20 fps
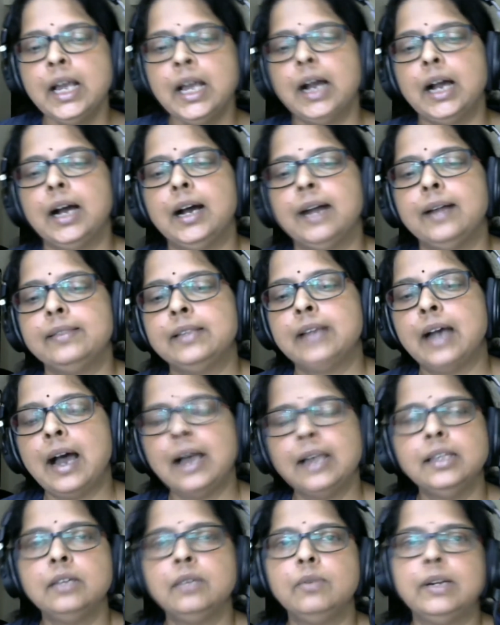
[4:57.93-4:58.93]
The
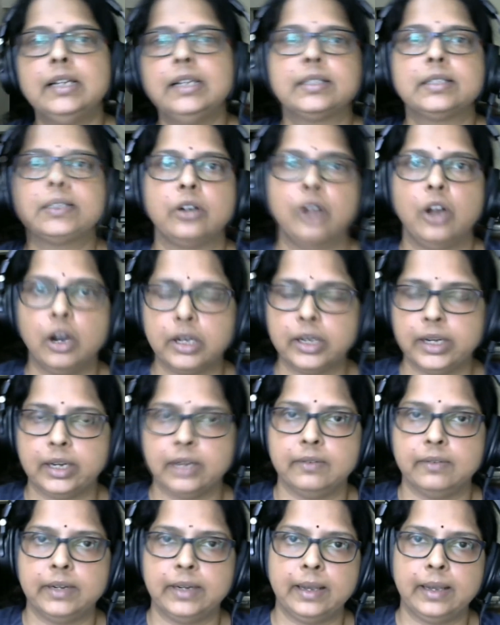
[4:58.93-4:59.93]
other one is clock
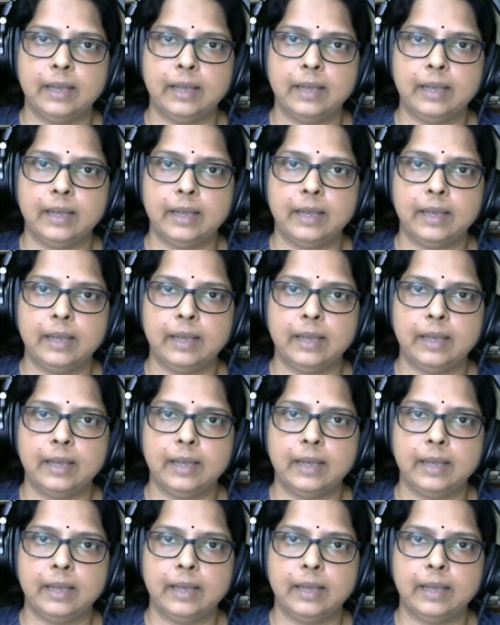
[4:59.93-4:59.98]
recovery.